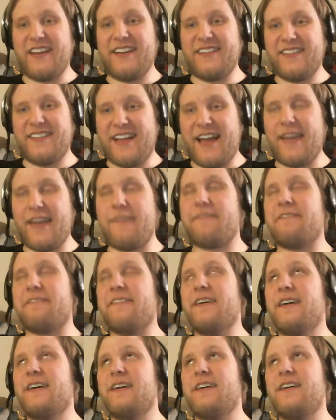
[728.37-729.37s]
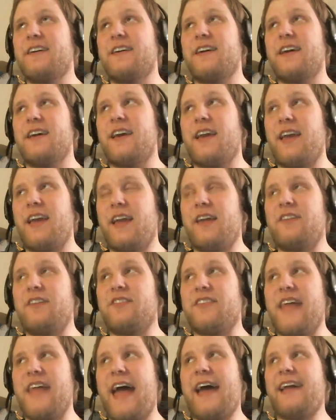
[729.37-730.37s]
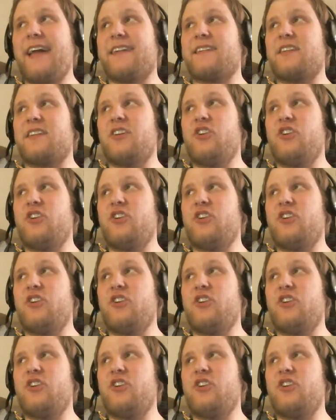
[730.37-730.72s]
in life, is that